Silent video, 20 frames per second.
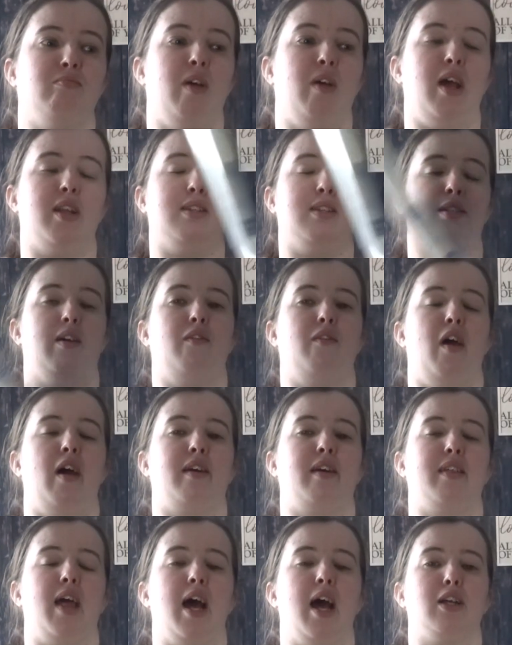and stuff
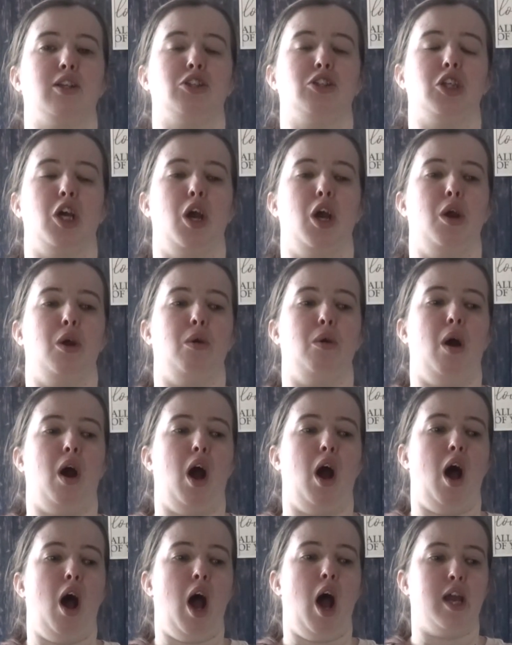like that. So
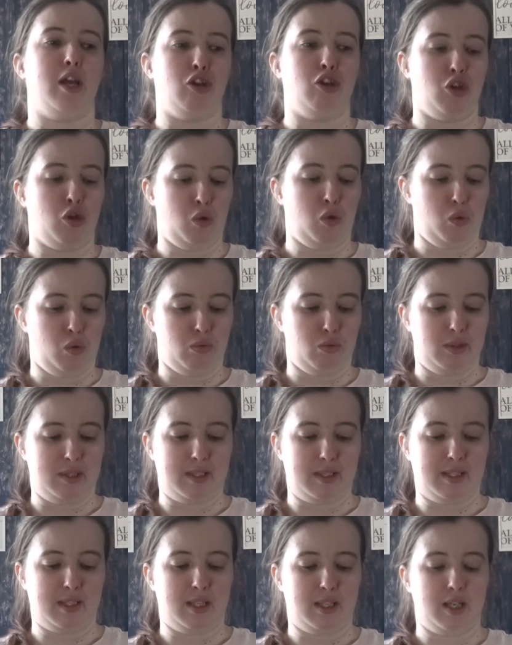I
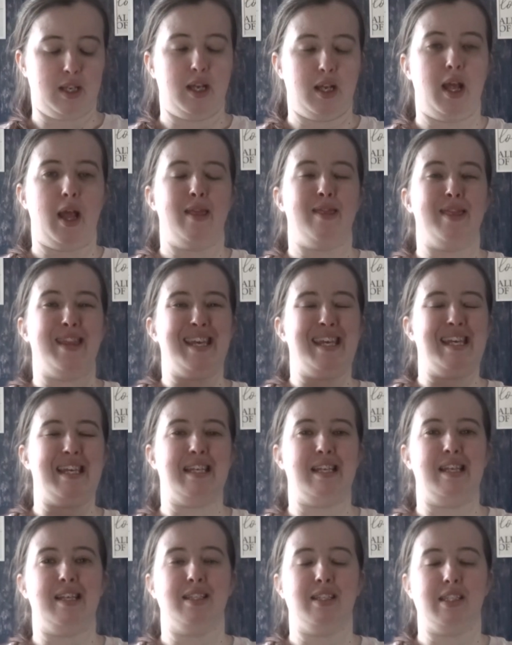use
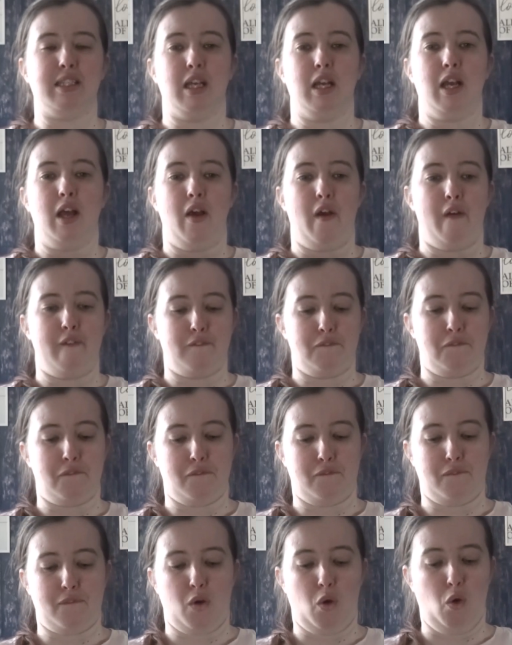these,
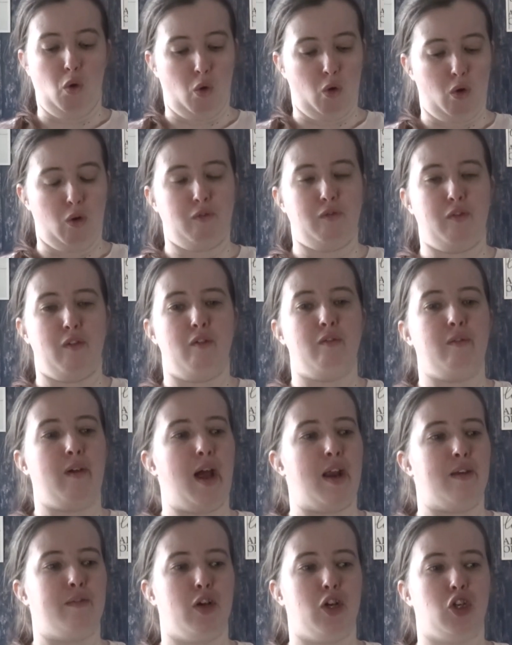or for
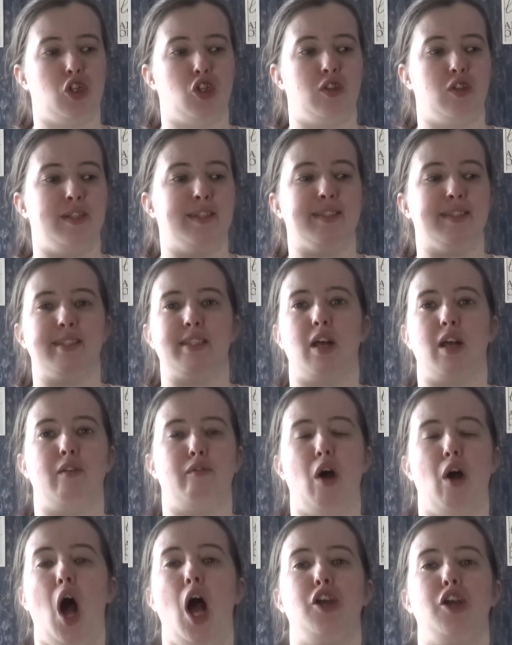anniversaries and
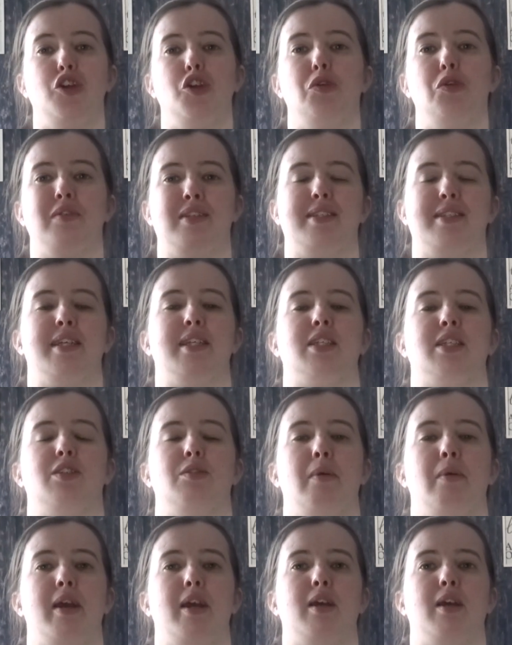stuff, I use this to
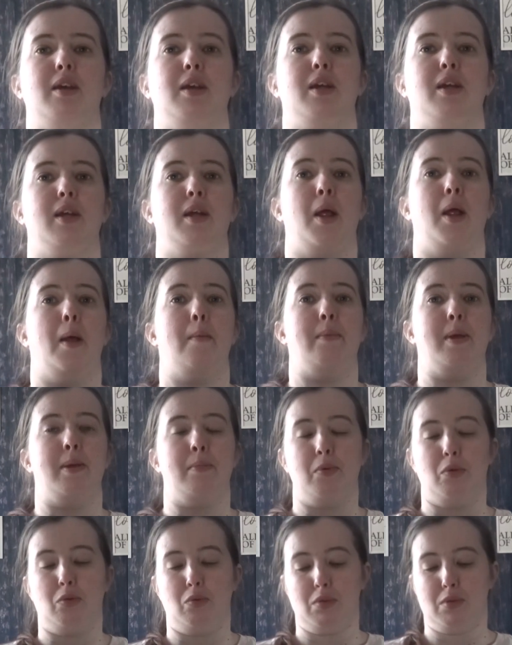make
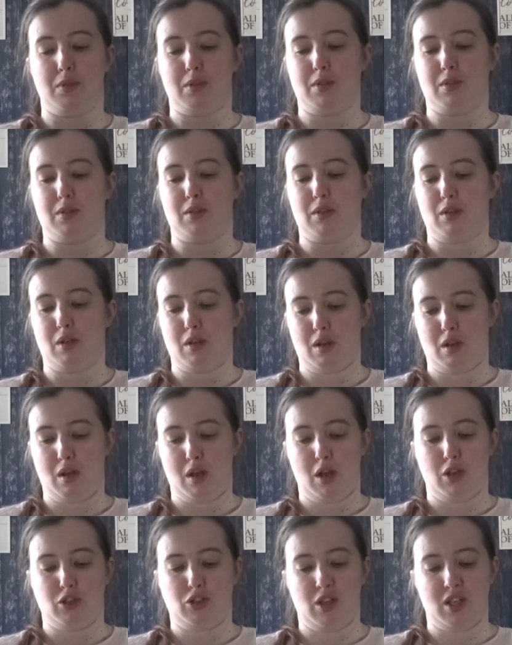people's.
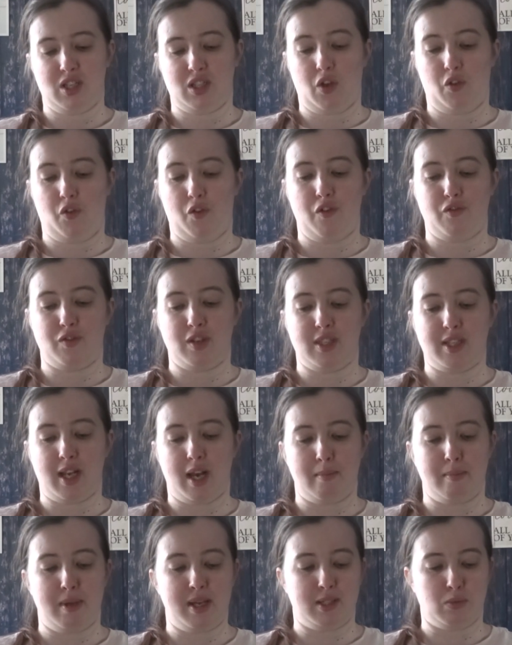So this is 50
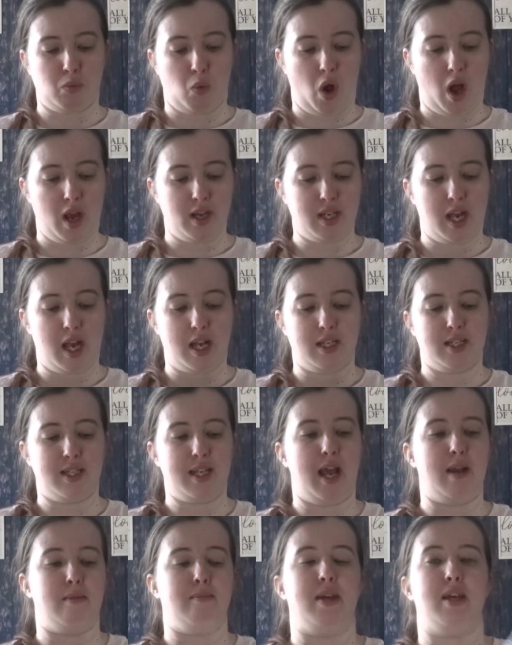centimetres wide and
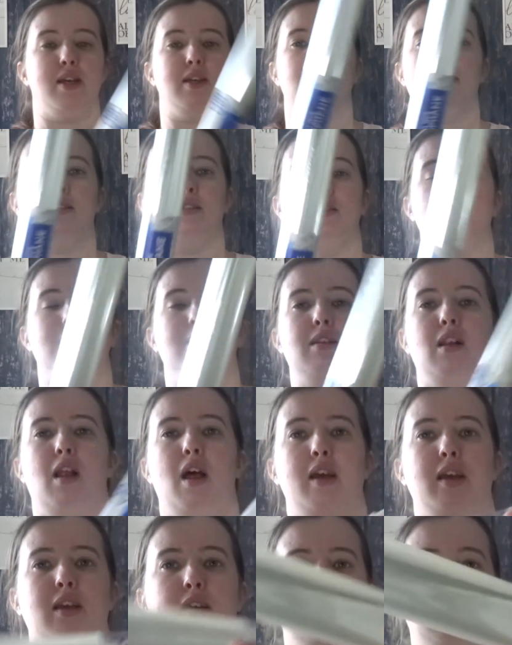10 metres,
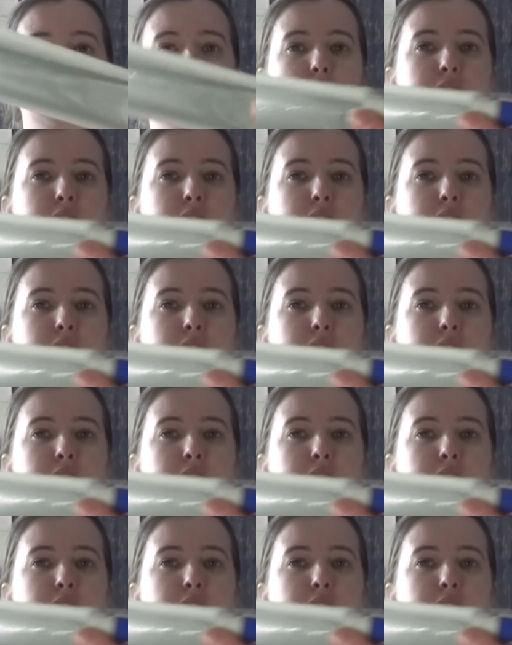like,